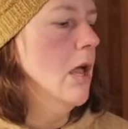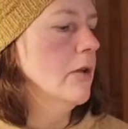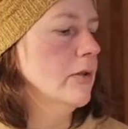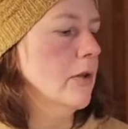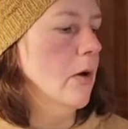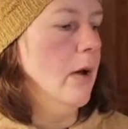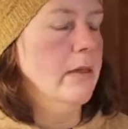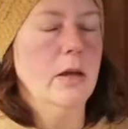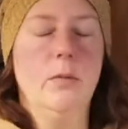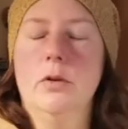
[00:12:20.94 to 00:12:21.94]
so,
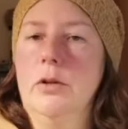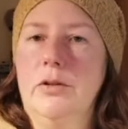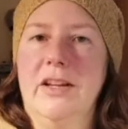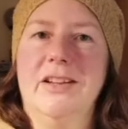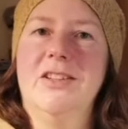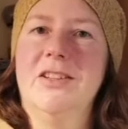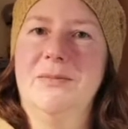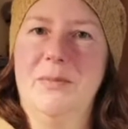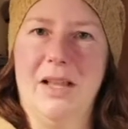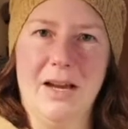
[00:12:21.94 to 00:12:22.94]
and they were learning to
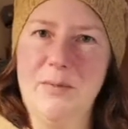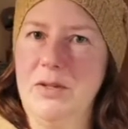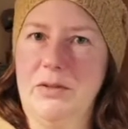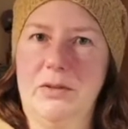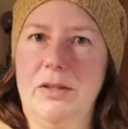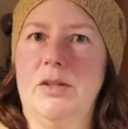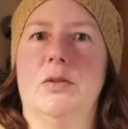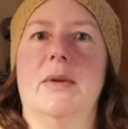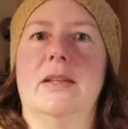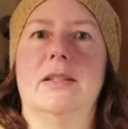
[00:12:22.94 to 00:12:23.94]
play a musical
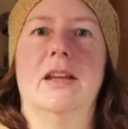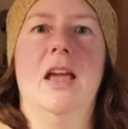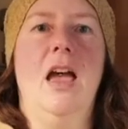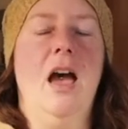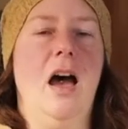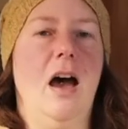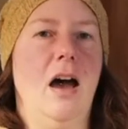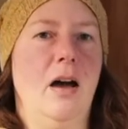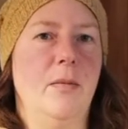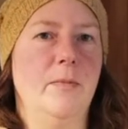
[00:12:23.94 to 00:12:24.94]
instrument.
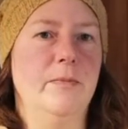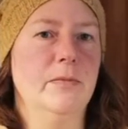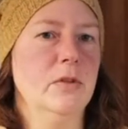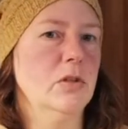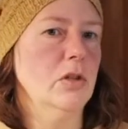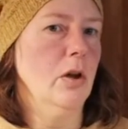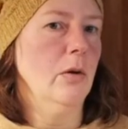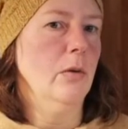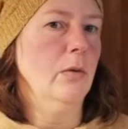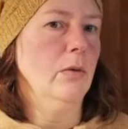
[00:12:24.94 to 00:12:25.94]

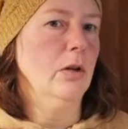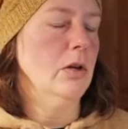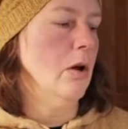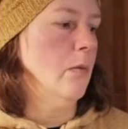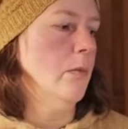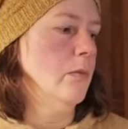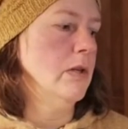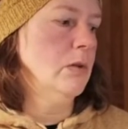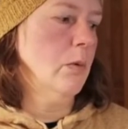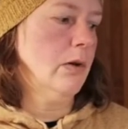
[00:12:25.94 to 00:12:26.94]
So, you know,
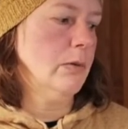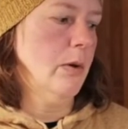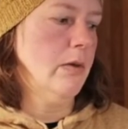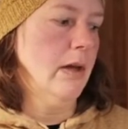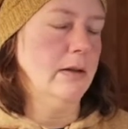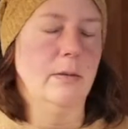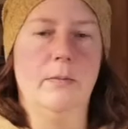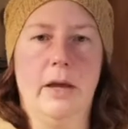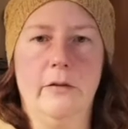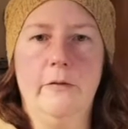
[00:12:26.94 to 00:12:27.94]
this works both as a
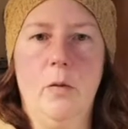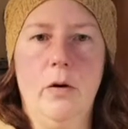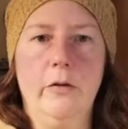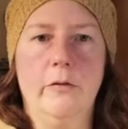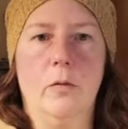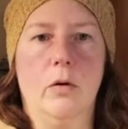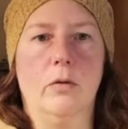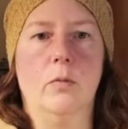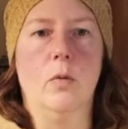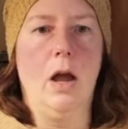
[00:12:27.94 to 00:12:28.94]
metaphor
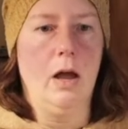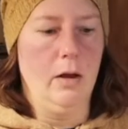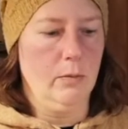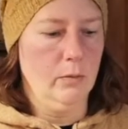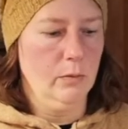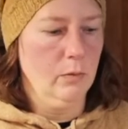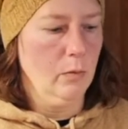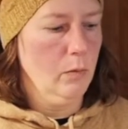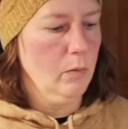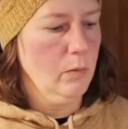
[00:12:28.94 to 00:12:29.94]
for,
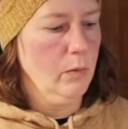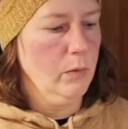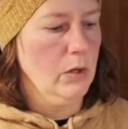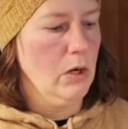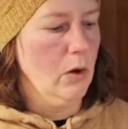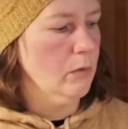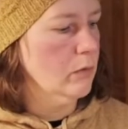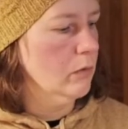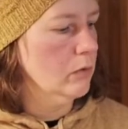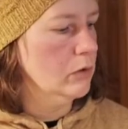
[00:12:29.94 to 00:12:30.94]
you know,
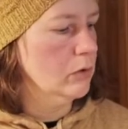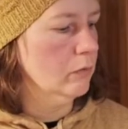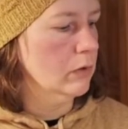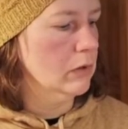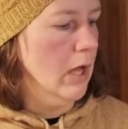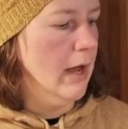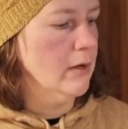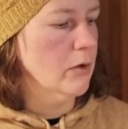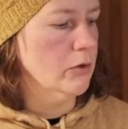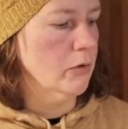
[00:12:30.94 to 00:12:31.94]
relying
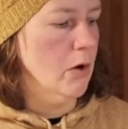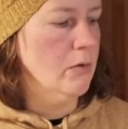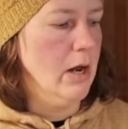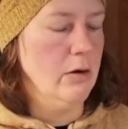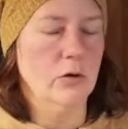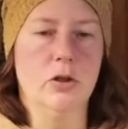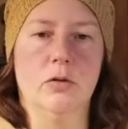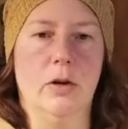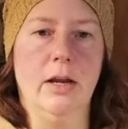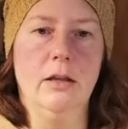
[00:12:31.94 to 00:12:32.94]
on your own inner
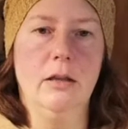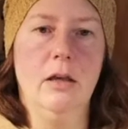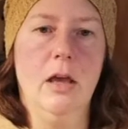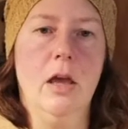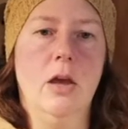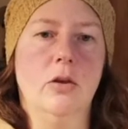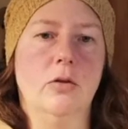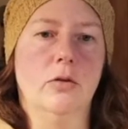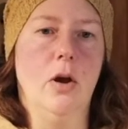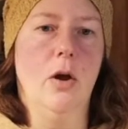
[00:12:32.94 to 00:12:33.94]
strength,
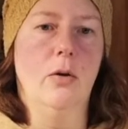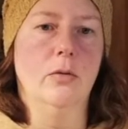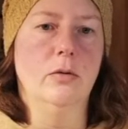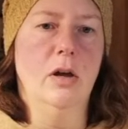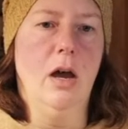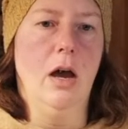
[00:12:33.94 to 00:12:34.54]
your own,